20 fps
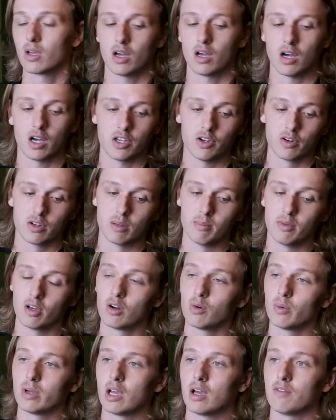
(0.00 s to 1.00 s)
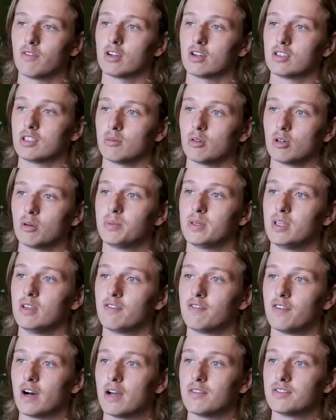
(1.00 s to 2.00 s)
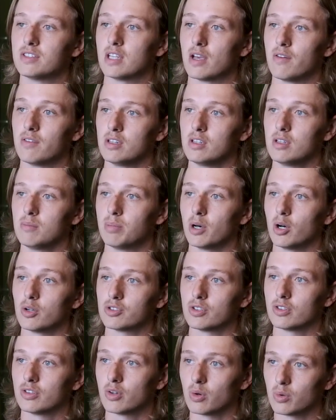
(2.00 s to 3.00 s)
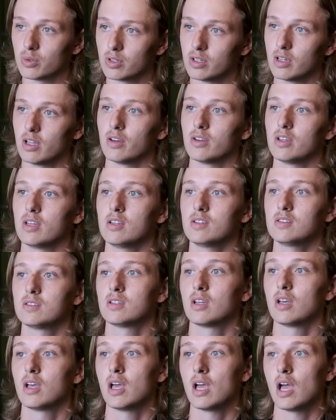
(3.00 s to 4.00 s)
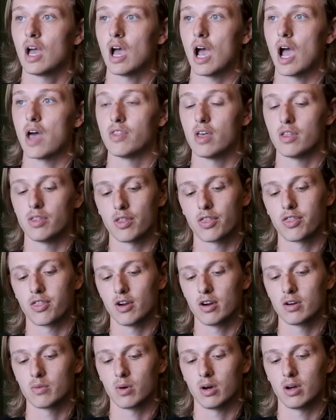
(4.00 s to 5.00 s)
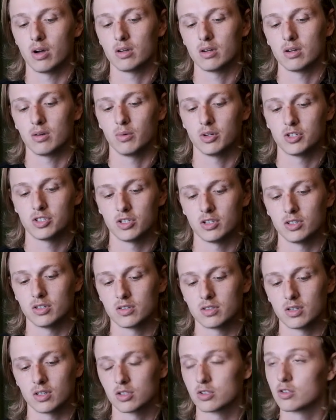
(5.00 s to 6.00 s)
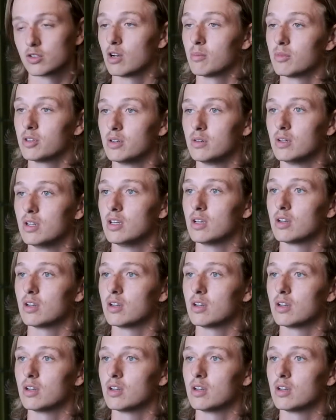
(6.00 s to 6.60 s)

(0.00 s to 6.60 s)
Here in the middle we have our WLP 570 Belgian Golden Ale Yeast. And then the third one, which is extremely unique,